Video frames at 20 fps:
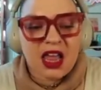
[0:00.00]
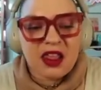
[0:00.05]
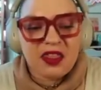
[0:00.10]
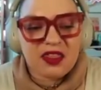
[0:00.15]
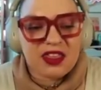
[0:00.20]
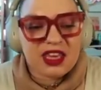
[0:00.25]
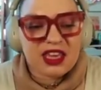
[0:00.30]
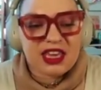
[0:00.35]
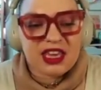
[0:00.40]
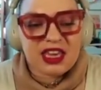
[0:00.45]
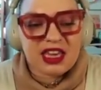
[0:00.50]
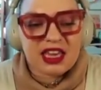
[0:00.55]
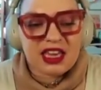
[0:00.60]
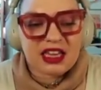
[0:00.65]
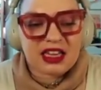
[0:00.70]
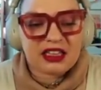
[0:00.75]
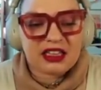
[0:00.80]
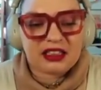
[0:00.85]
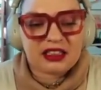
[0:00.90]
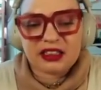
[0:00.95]

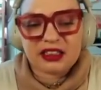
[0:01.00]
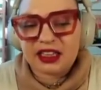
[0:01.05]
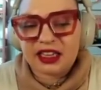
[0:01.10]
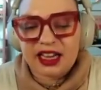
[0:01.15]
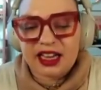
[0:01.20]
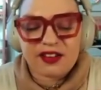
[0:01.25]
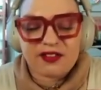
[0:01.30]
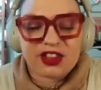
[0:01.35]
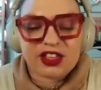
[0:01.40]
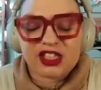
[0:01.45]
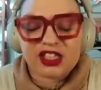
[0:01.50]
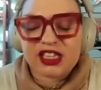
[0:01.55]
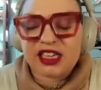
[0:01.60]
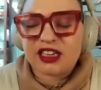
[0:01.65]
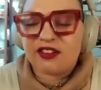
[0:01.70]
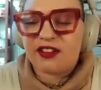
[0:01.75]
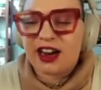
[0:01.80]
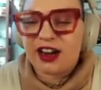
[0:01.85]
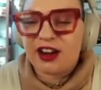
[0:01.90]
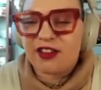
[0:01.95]
the kind of the
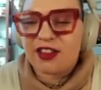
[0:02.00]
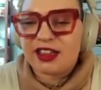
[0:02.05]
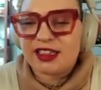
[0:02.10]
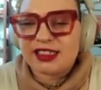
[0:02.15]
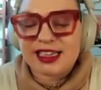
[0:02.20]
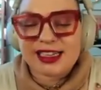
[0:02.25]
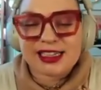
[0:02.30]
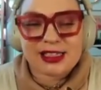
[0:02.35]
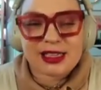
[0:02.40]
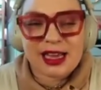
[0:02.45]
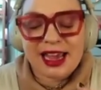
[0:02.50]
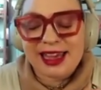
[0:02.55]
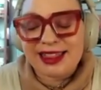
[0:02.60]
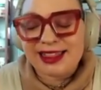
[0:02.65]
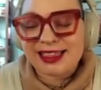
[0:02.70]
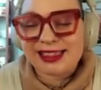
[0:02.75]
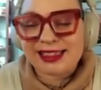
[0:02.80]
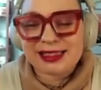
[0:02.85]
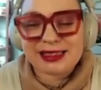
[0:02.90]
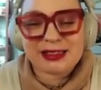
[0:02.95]
signifier that says, hey,
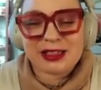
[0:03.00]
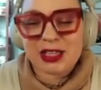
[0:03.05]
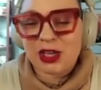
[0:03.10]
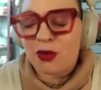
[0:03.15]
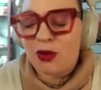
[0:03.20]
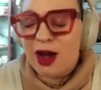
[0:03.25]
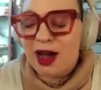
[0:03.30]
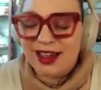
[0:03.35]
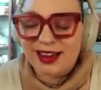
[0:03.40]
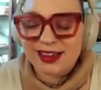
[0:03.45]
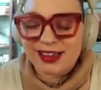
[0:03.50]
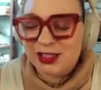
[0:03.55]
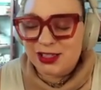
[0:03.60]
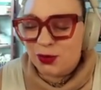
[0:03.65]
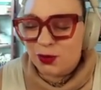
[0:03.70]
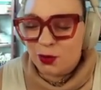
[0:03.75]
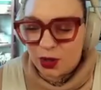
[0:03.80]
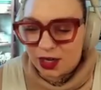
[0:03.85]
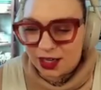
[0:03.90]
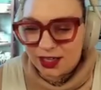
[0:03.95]
this UI
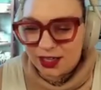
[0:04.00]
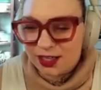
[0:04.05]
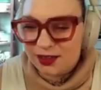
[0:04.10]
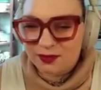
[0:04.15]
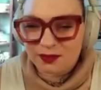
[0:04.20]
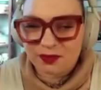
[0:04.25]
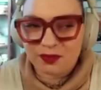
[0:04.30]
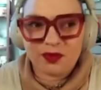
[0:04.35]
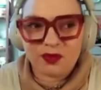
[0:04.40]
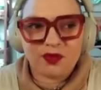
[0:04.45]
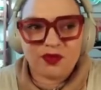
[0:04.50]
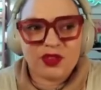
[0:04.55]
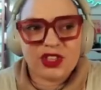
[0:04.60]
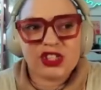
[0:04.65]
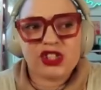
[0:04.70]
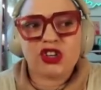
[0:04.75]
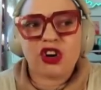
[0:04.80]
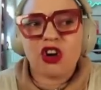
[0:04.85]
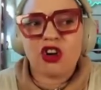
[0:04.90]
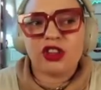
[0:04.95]
doesn't work.
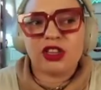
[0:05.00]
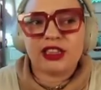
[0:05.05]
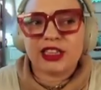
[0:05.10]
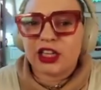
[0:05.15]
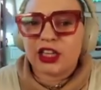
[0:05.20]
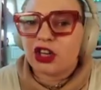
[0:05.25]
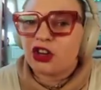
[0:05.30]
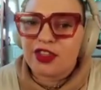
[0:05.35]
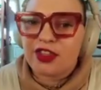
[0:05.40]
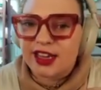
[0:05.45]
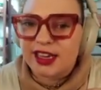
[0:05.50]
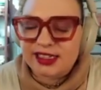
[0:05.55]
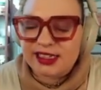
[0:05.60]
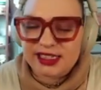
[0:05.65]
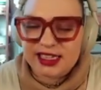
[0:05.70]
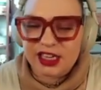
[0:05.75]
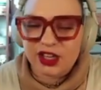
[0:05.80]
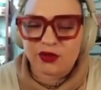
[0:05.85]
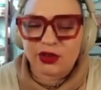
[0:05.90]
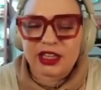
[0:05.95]
These are all the little things
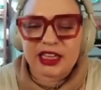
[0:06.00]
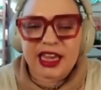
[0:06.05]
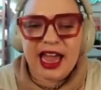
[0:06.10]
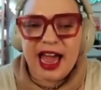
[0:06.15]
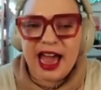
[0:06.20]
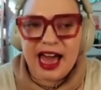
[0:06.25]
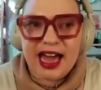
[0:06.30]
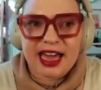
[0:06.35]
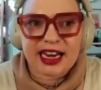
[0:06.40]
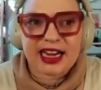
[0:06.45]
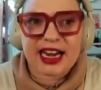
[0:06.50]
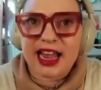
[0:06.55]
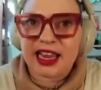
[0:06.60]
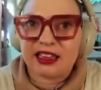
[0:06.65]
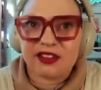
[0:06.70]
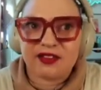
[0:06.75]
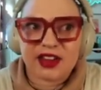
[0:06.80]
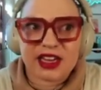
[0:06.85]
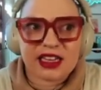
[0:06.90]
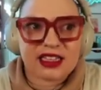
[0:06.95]
that can really add and
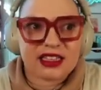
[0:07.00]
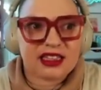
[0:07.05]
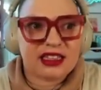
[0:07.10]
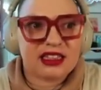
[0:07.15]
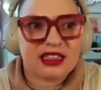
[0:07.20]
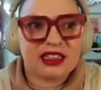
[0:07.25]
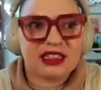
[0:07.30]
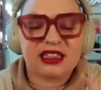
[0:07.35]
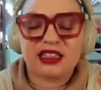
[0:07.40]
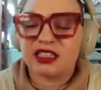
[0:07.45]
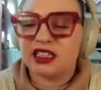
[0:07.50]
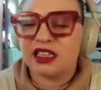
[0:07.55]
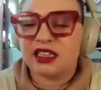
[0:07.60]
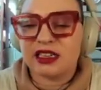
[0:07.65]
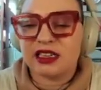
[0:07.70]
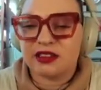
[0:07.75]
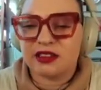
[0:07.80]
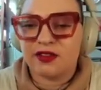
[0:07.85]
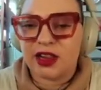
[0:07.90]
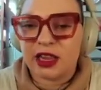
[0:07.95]
elevate
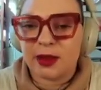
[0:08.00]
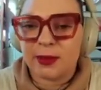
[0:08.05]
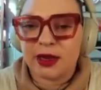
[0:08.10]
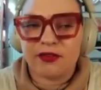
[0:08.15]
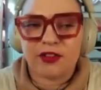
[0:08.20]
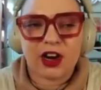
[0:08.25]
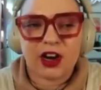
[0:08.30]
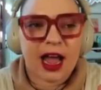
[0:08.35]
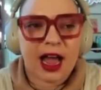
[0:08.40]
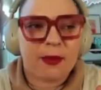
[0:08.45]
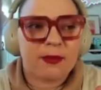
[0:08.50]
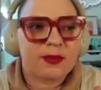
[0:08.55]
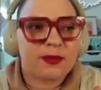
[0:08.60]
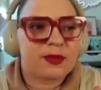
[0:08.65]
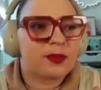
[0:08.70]
the development of our app.